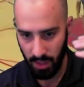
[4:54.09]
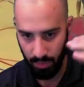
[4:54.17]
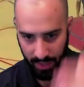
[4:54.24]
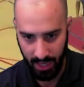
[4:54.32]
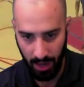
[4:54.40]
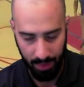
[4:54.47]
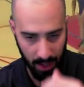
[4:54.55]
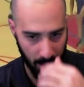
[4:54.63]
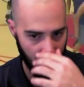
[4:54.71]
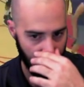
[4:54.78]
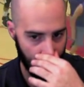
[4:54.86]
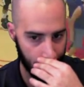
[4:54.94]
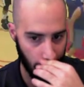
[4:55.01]
We come
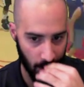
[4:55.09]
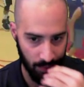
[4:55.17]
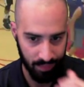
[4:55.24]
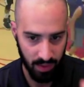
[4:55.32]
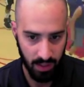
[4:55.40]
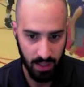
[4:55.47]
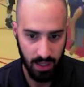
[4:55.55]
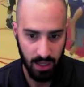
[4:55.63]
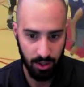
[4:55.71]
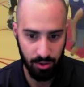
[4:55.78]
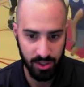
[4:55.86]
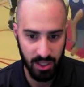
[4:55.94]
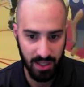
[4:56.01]
here, boom.
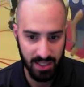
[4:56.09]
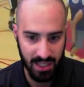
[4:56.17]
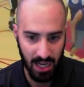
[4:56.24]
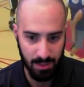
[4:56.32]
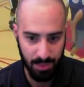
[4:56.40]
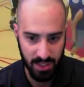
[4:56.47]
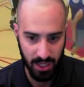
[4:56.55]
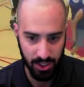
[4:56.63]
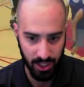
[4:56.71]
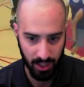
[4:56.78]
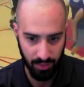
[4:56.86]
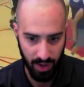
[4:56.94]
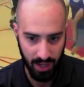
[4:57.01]
You see this guy's
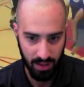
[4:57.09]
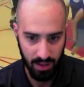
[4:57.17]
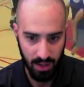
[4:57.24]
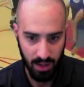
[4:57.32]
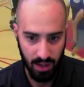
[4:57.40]
positioning, right?